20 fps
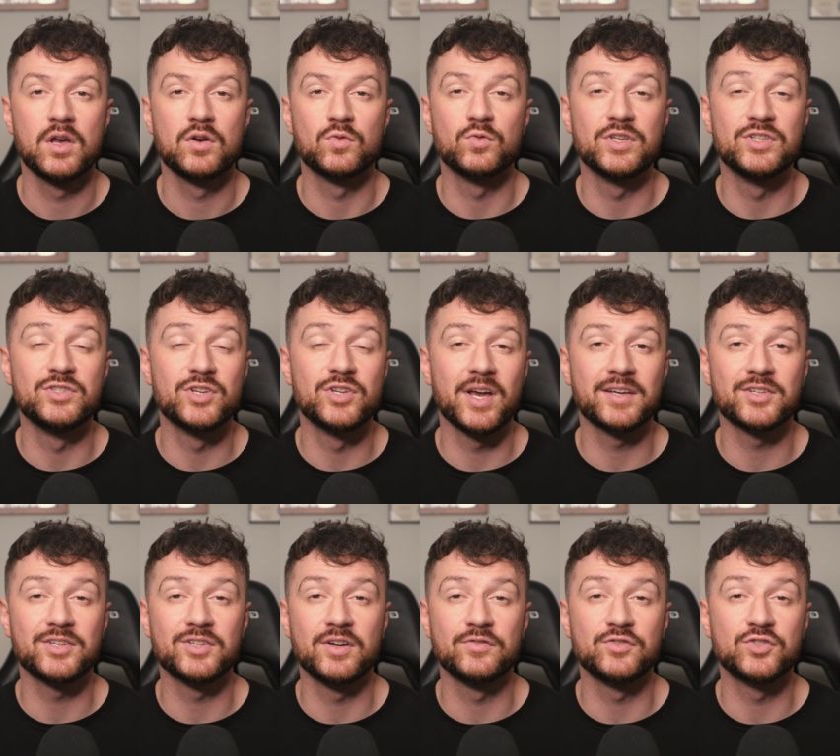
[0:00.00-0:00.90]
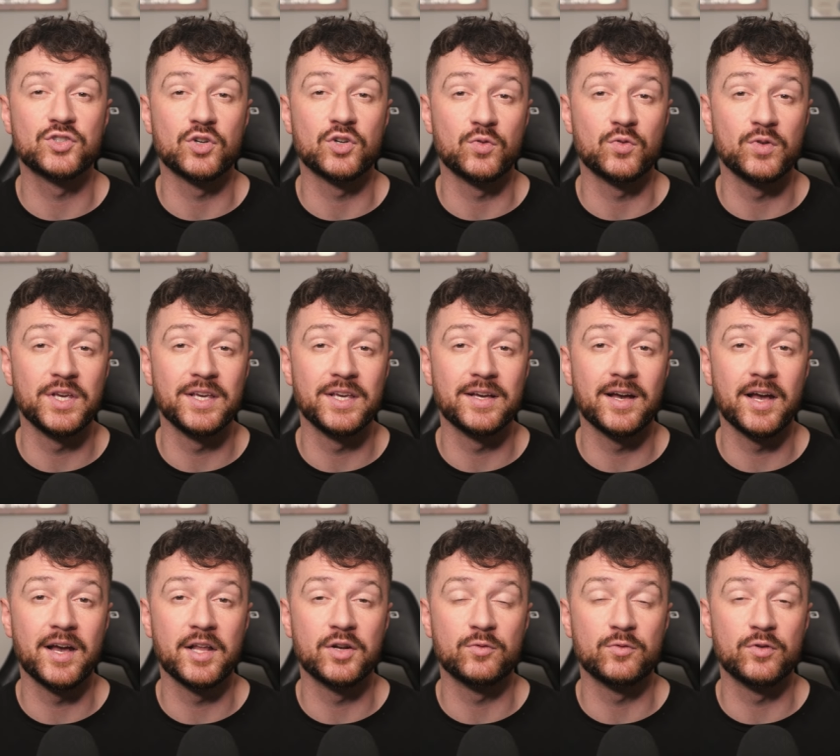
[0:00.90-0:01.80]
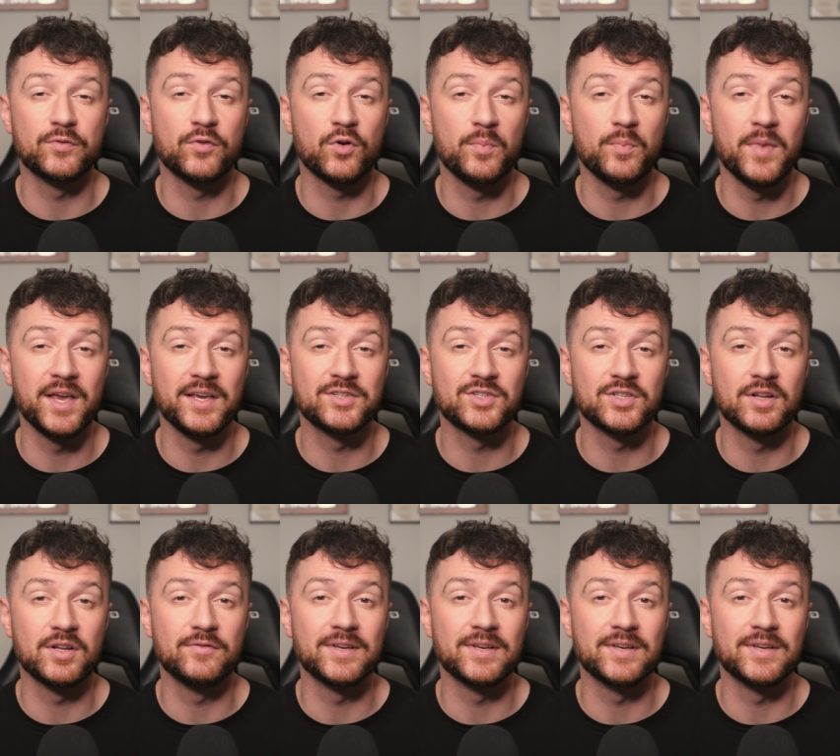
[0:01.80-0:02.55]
Rejection of Sharia and a reformation of